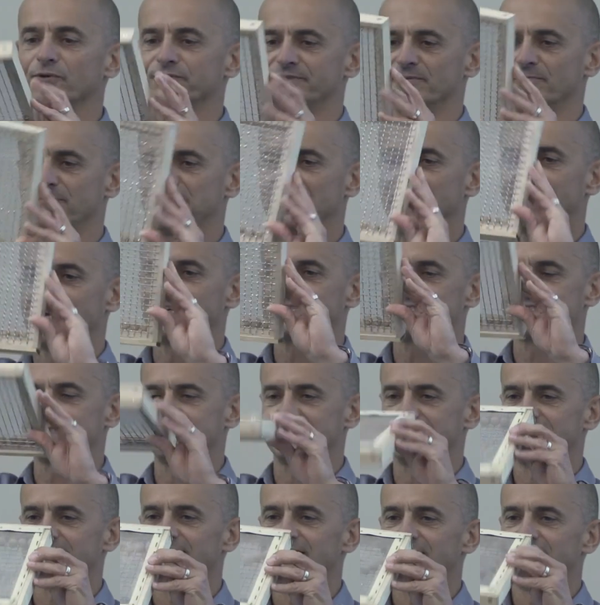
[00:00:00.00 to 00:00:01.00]
in
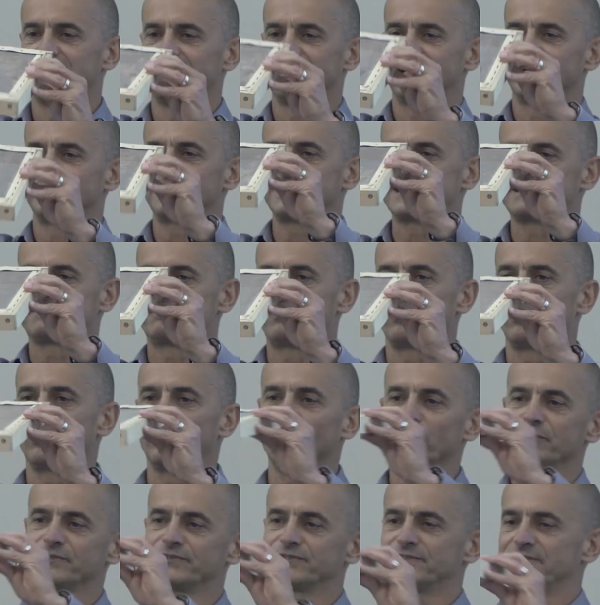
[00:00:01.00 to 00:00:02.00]
place, and these
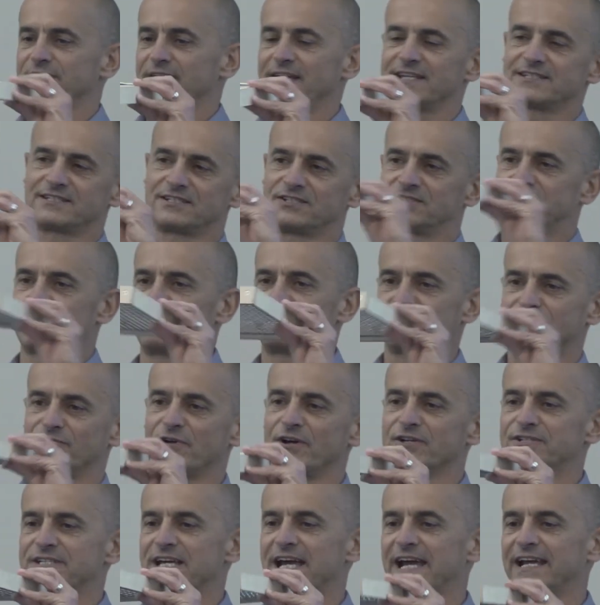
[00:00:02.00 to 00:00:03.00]
balls, as the sieve's
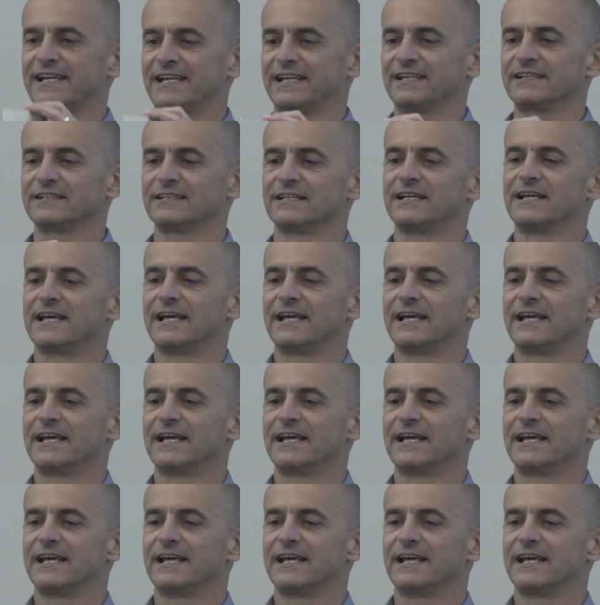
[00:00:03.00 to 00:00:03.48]
rotating,